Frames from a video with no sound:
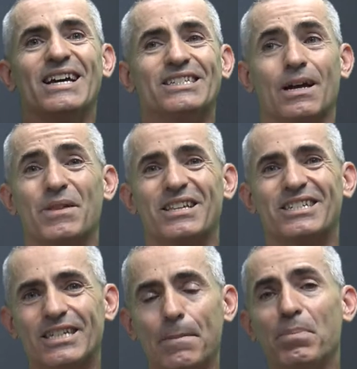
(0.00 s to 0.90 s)
Something
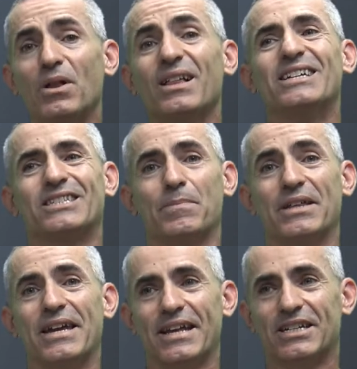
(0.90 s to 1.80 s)
simple,
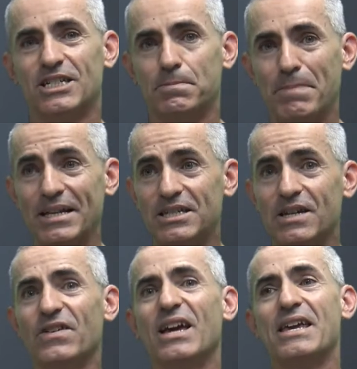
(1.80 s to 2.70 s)
something
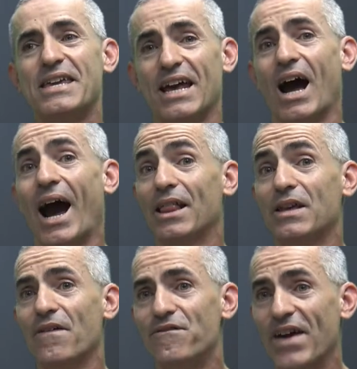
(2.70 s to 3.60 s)
inexpensive, yet
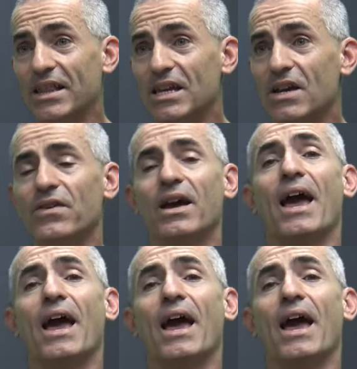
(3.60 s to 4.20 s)
highly effective,